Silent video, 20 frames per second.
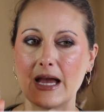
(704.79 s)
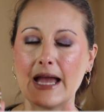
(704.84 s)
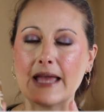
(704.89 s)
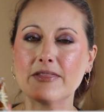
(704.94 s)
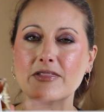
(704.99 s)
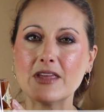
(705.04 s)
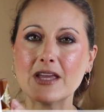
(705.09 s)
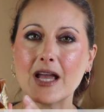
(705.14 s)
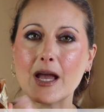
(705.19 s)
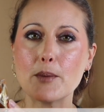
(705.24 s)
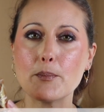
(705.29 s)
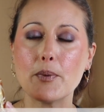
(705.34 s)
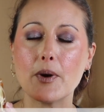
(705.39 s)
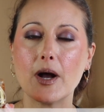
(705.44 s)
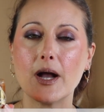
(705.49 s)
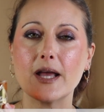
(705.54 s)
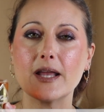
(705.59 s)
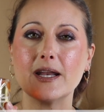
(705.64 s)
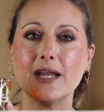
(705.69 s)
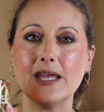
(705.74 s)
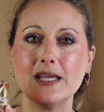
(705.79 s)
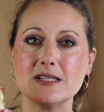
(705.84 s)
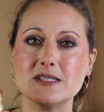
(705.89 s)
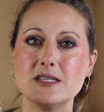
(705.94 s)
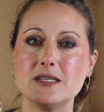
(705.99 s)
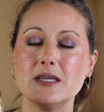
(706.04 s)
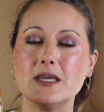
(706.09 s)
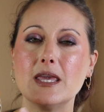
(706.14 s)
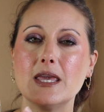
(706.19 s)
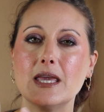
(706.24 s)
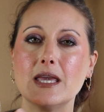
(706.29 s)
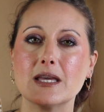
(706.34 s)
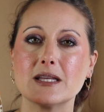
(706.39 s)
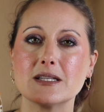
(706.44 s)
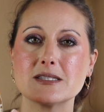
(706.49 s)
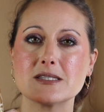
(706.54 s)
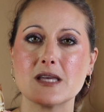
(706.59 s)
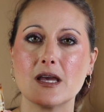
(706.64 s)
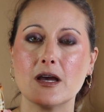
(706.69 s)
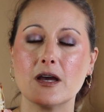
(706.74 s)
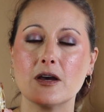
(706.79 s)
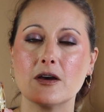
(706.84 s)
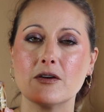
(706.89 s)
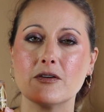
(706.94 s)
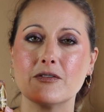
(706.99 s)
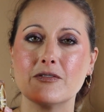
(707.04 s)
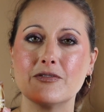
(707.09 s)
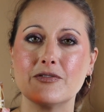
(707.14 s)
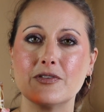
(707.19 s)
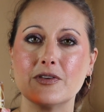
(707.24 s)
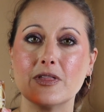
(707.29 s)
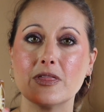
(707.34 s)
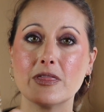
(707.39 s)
I think I bought a decant of